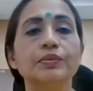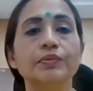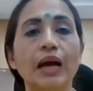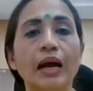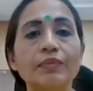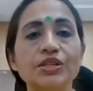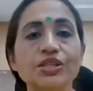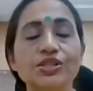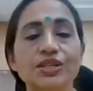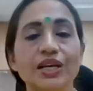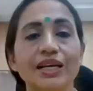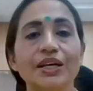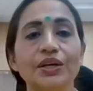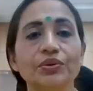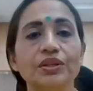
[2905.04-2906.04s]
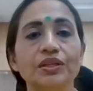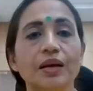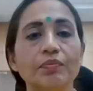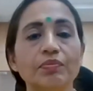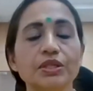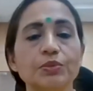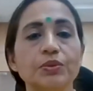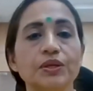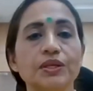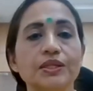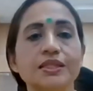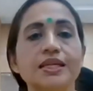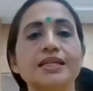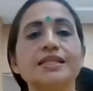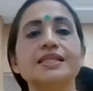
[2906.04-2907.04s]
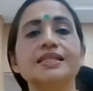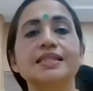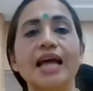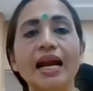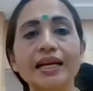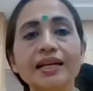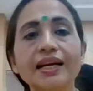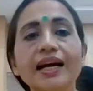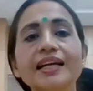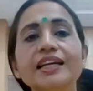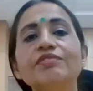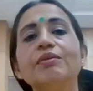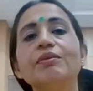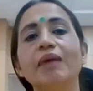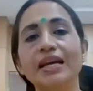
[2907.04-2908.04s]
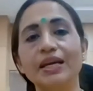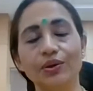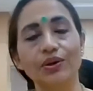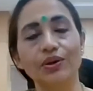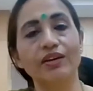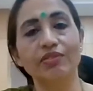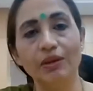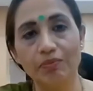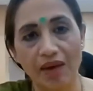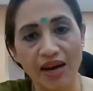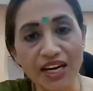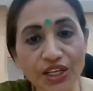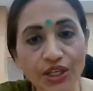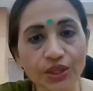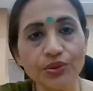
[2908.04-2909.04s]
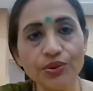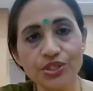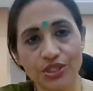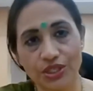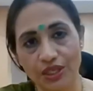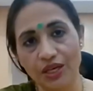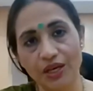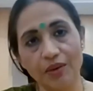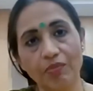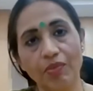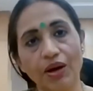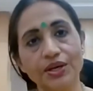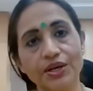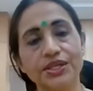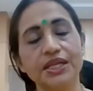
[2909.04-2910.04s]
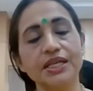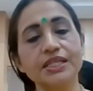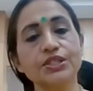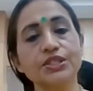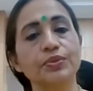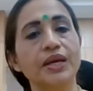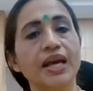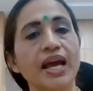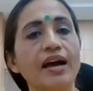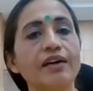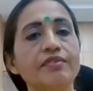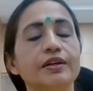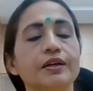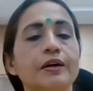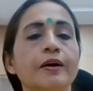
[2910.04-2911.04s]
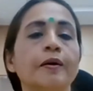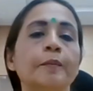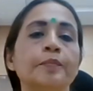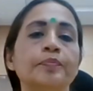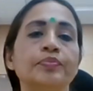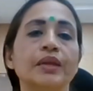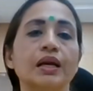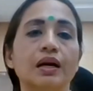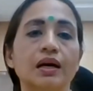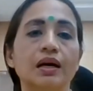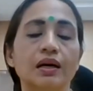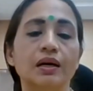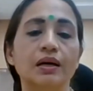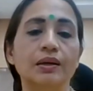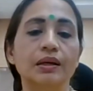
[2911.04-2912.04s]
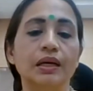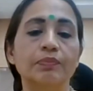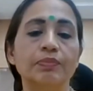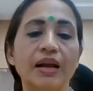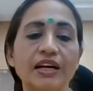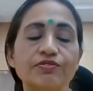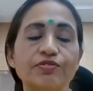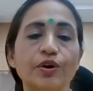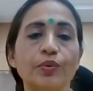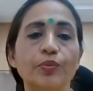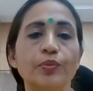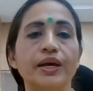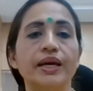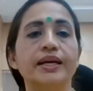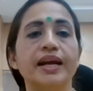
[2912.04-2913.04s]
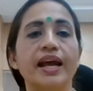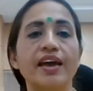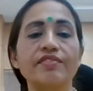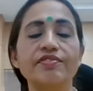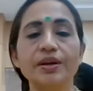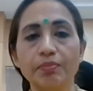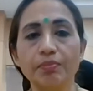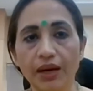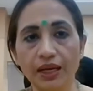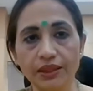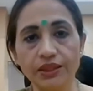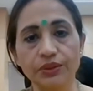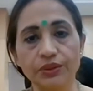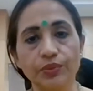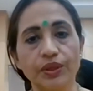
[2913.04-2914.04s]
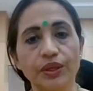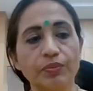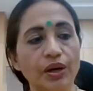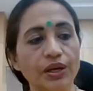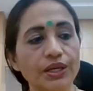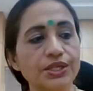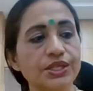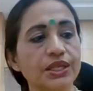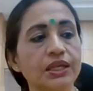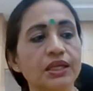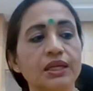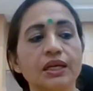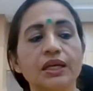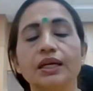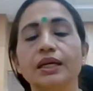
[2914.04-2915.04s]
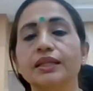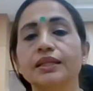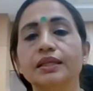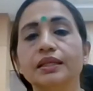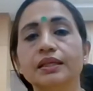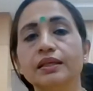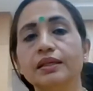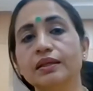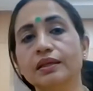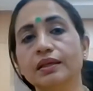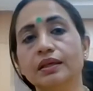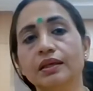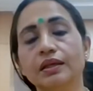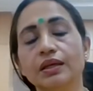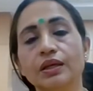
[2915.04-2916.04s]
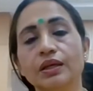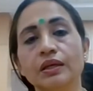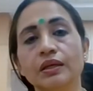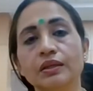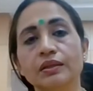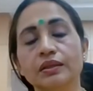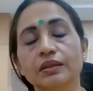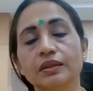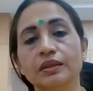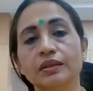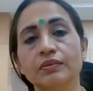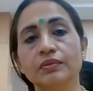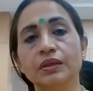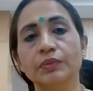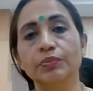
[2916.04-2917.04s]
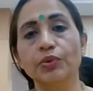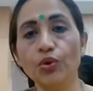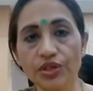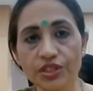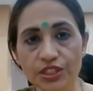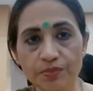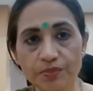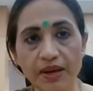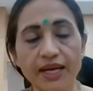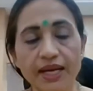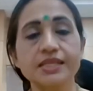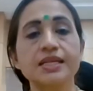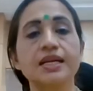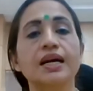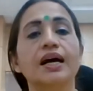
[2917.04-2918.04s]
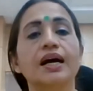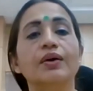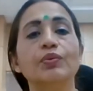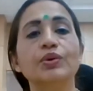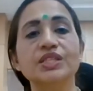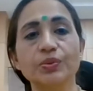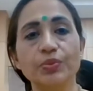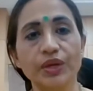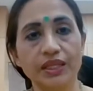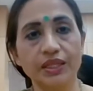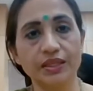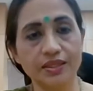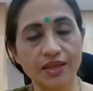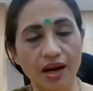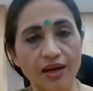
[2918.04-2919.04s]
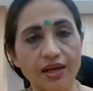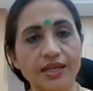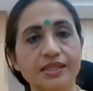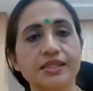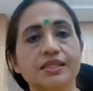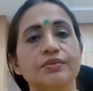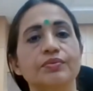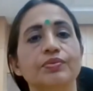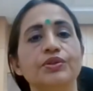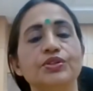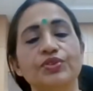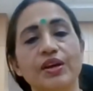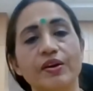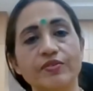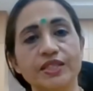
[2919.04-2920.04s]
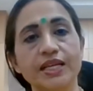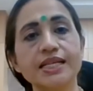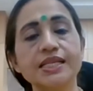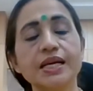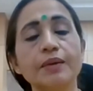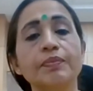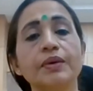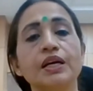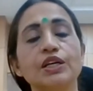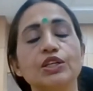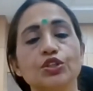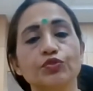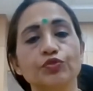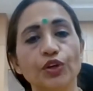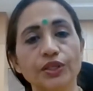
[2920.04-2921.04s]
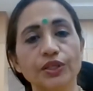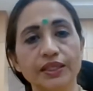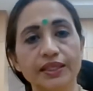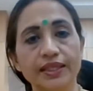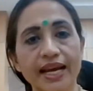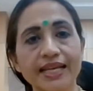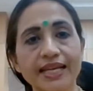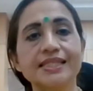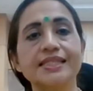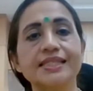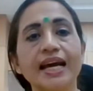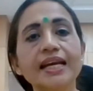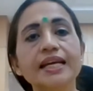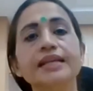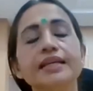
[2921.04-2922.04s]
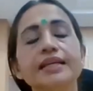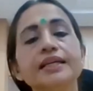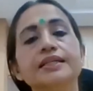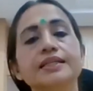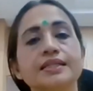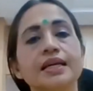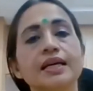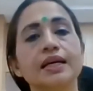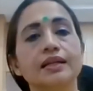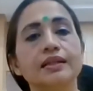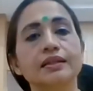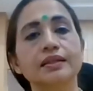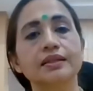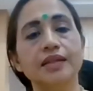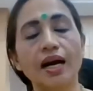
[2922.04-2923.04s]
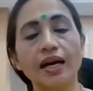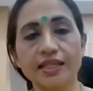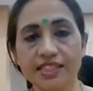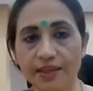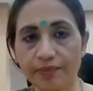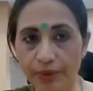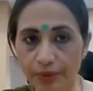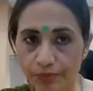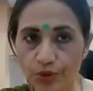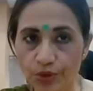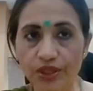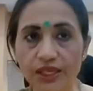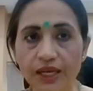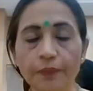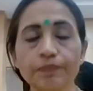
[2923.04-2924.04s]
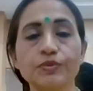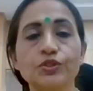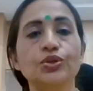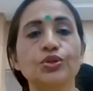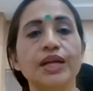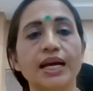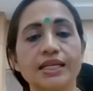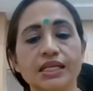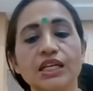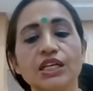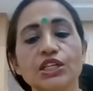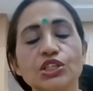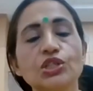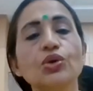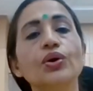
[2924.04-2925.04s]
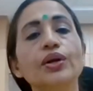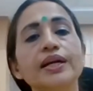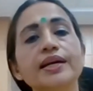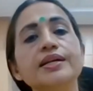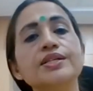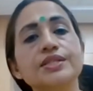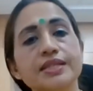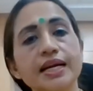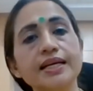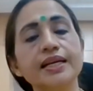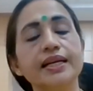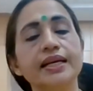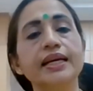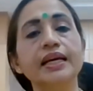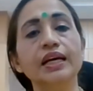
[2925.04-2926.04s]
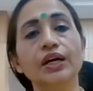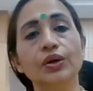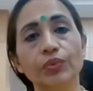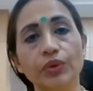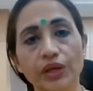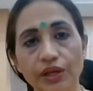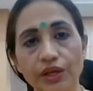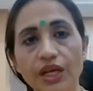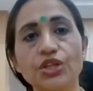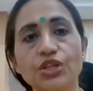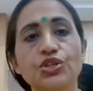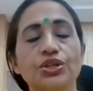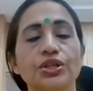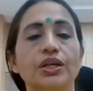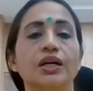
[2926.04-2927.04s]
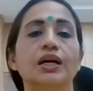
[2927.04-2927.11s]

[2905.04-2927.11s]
I'm just telling you the numbers because it is that kind of a micro level, minute monitoring. So we have a platform where every month we monitor the progress made vis-a-vis the targets which we have set up. So for the next 10 years, the targets have been broken up so that slowly and steadily we reach